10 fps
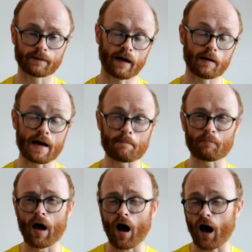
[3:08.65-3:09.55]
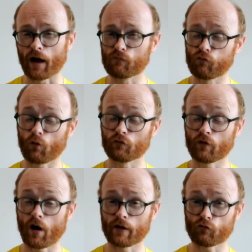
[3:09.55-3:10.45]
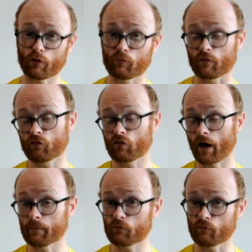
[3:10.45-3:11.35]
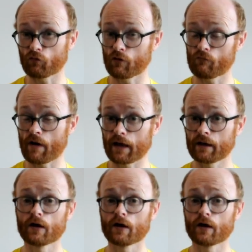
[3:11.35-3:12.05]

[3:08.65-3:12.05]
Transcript: Um, I've run in terms of types of terrain